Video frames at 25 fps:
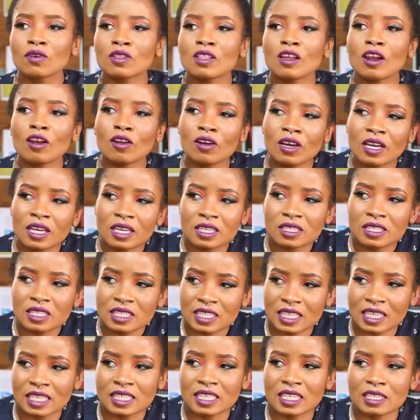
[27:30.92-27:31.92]
the longest,
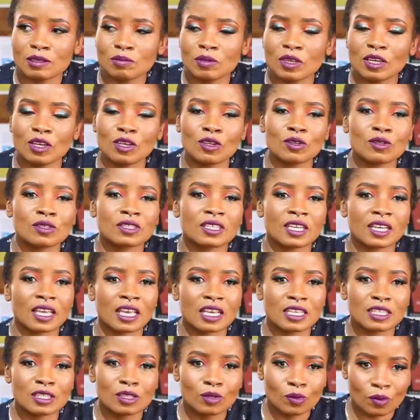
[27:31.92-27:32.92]
sex has been used
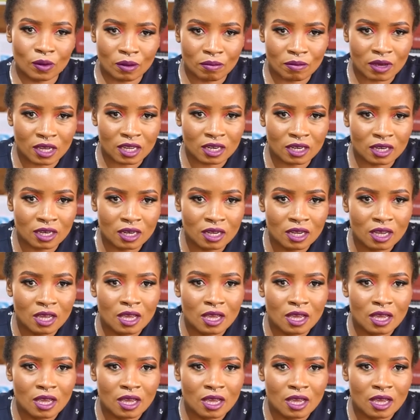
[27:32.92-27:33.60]
against women,